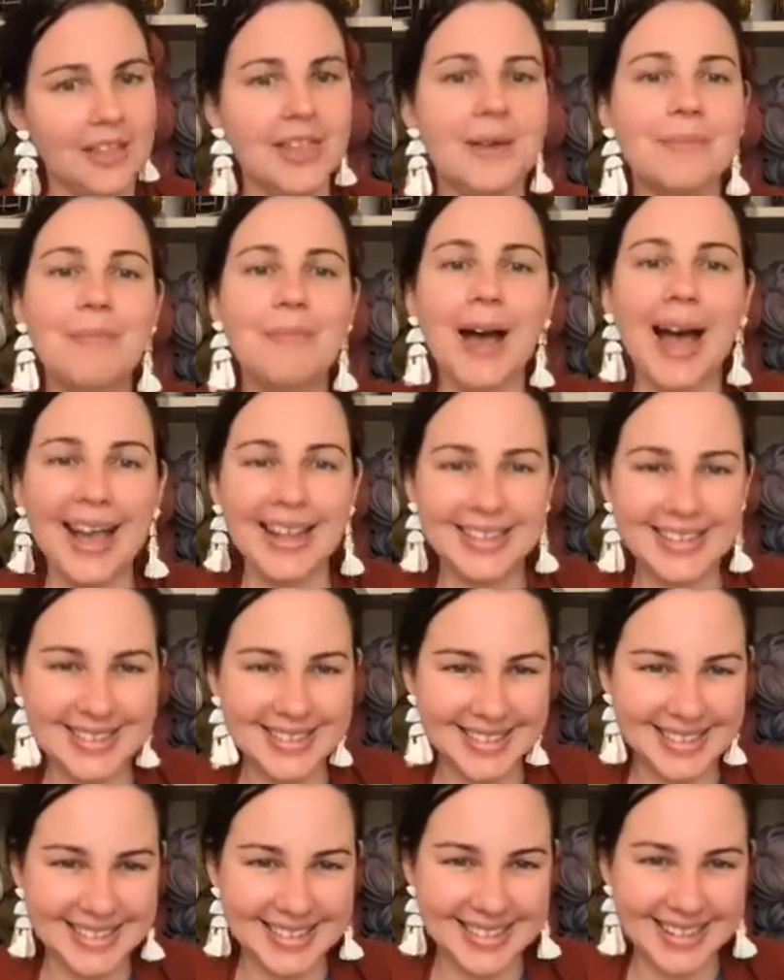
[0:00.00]

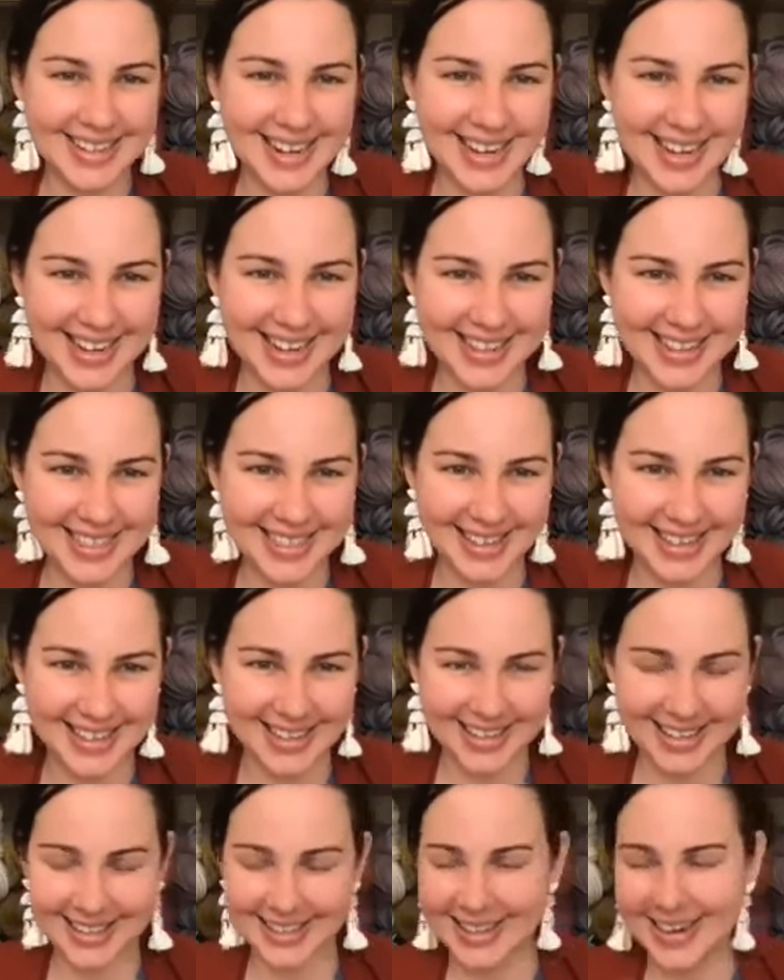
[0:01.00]
patterns that are in the
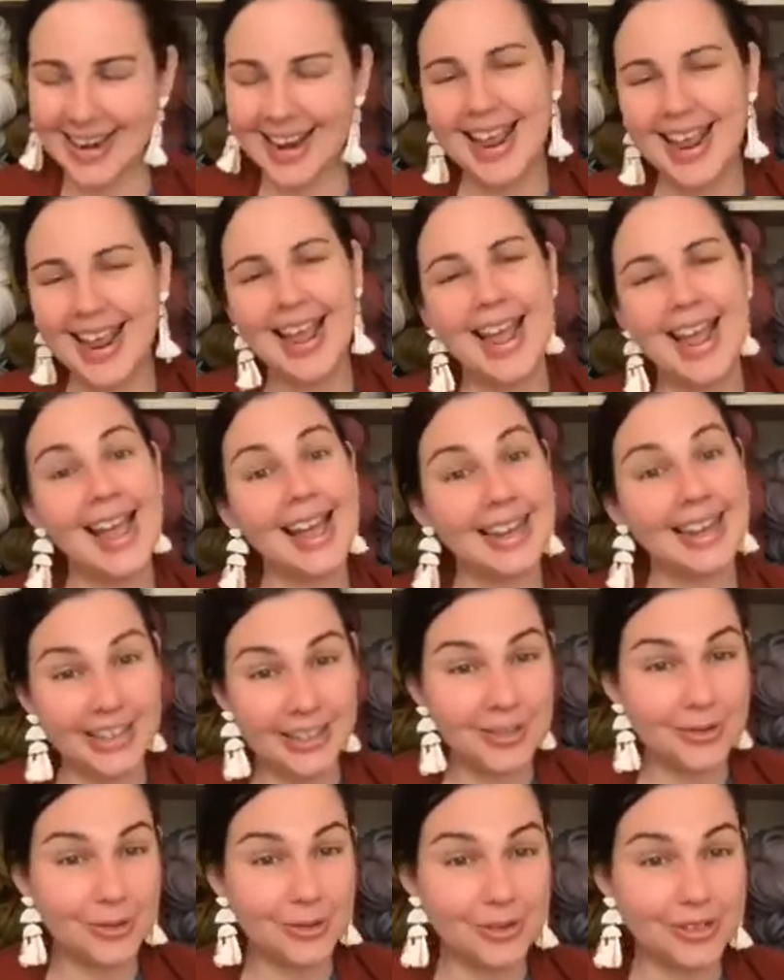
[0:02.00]
kit And it
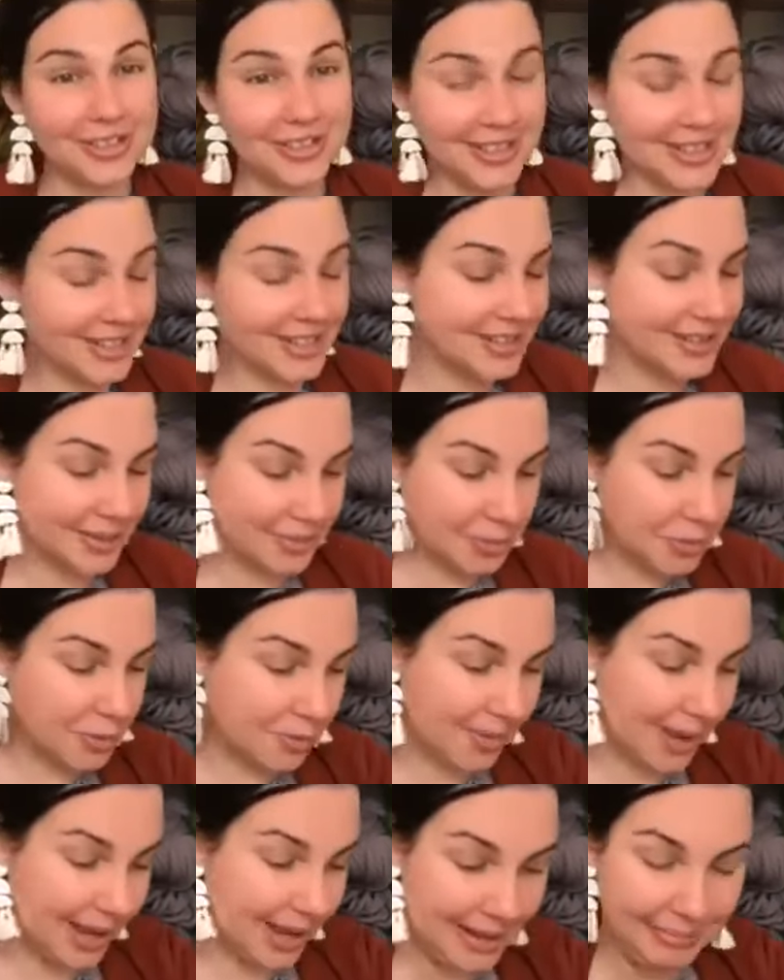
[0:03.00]
also does the warm
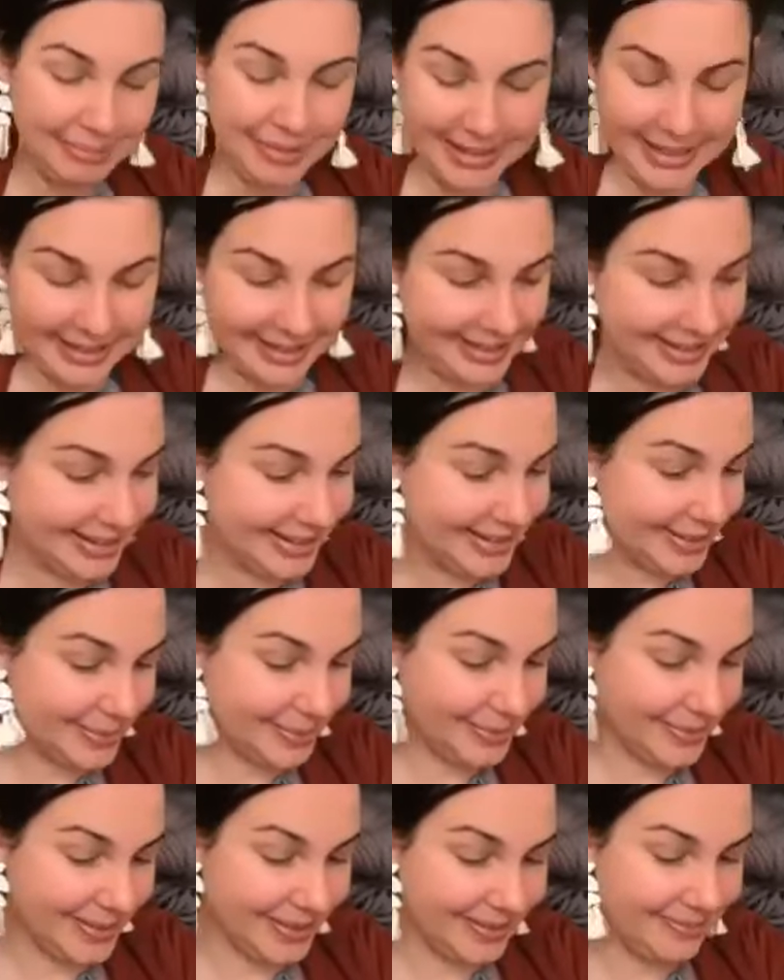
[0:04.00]
heart blanket as
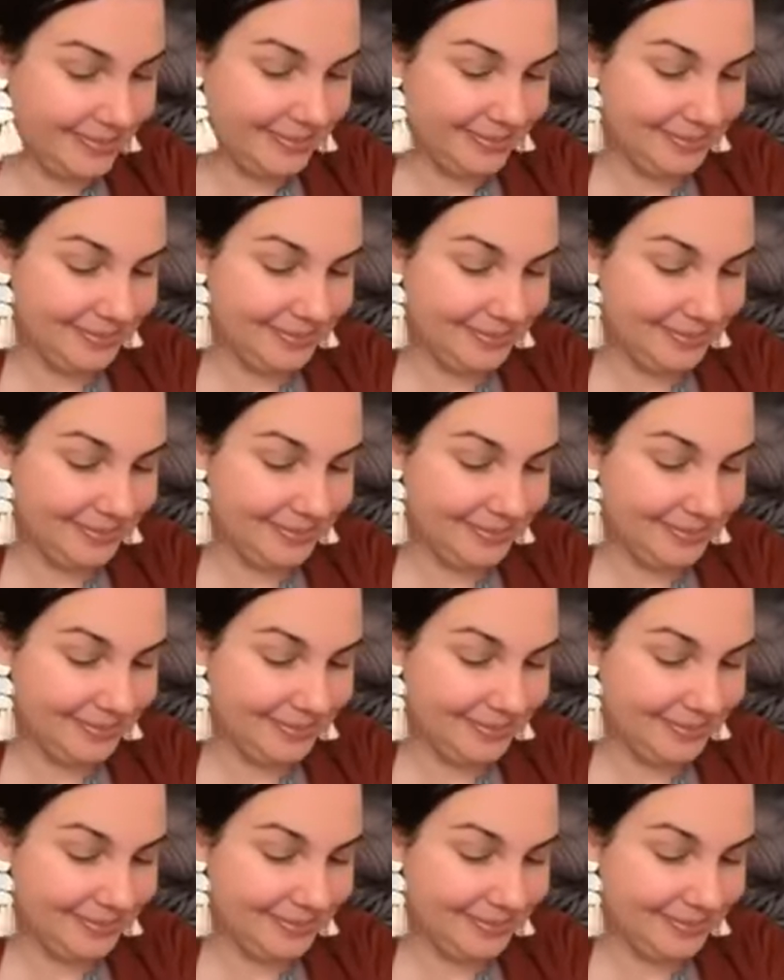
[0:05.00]
well.